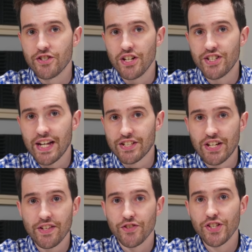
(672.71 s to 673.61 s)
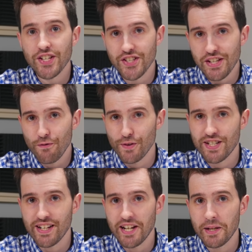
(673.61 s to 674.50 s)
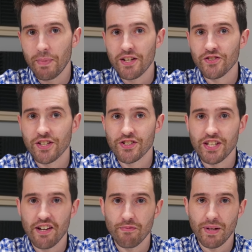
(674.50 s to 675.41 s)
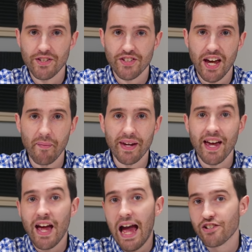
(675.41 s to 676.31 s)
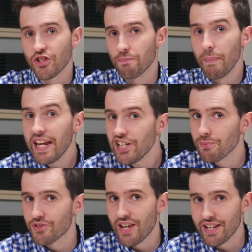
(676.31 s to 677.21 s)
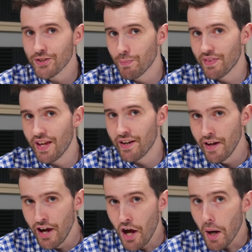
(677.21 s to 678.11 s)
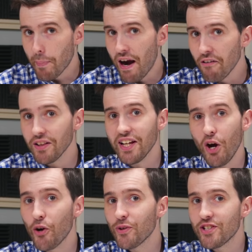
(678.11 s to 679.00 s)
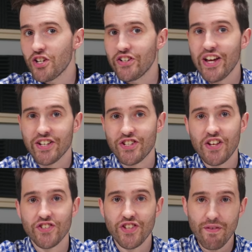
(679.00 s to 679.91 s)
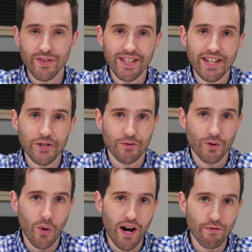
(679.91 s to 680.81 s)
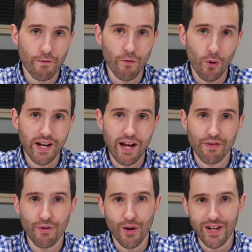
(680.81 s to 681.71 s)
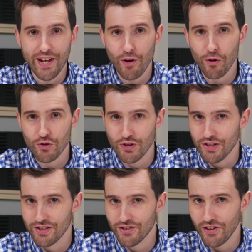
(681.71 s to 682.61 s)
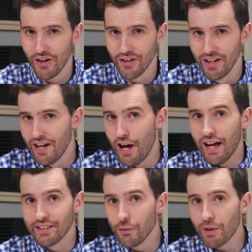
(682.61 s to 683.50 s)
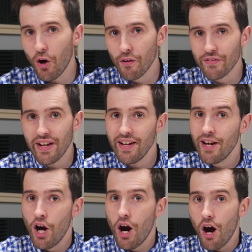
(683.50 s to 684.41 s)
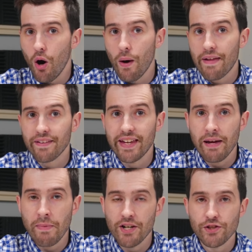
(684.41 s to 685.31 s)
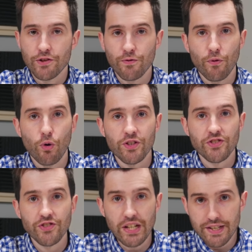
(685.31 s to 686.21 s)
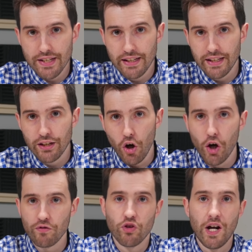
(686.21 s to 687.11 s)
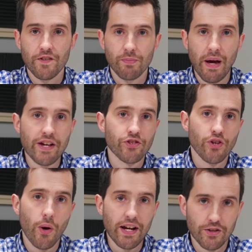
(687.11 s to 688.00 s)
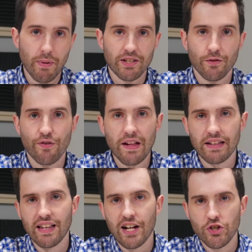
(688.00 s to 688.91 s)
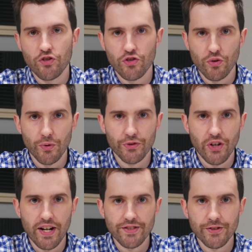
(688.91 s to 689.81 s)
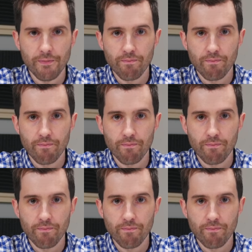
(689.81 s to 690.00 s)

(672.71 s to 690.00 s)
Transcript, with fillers: GTX 1060 for 1080p 60 FPS gaming at just medium settings, but then apparently only a GTX 1070 is required for 4K 30 at ultra. So a little bit odd there. Oh, and the game asks for 60 gig of drive space, so expect a fairly large install size.